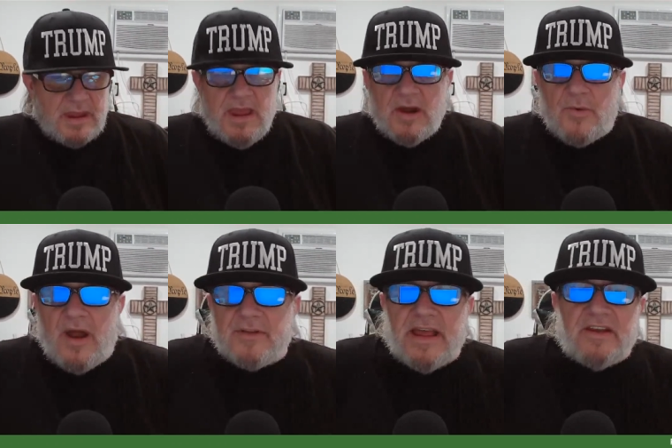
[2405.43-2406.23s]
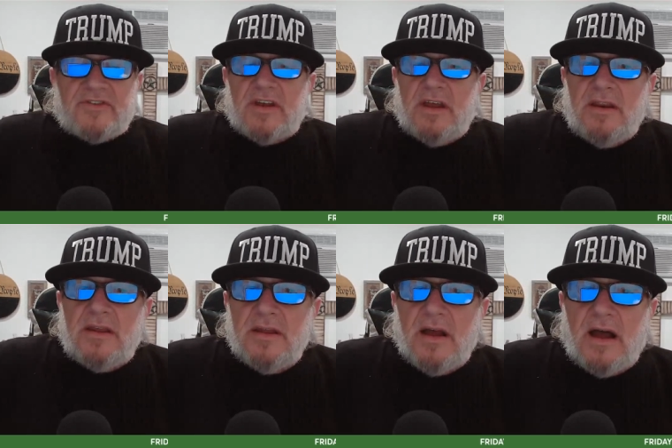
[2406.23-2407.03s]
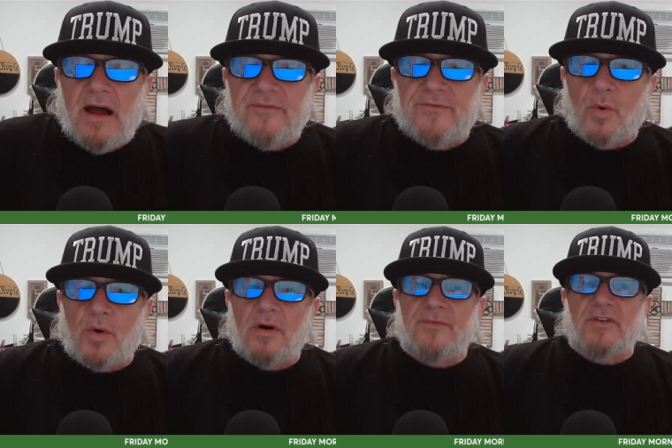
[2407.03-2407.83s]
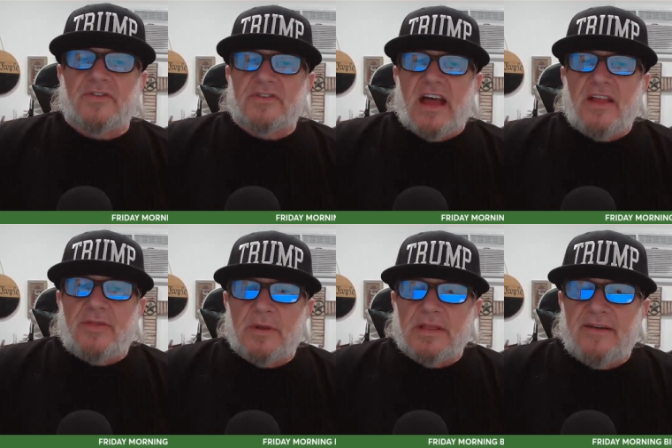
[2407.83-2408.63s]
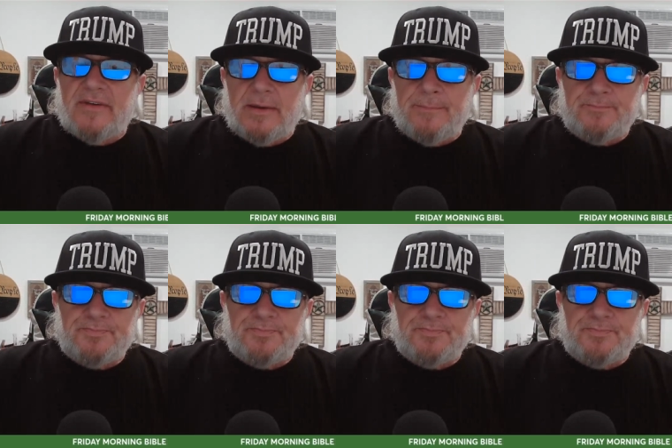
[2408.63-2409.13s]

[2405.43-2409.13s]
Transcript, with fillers: in Revelation uh, 4, verses 9 through 11,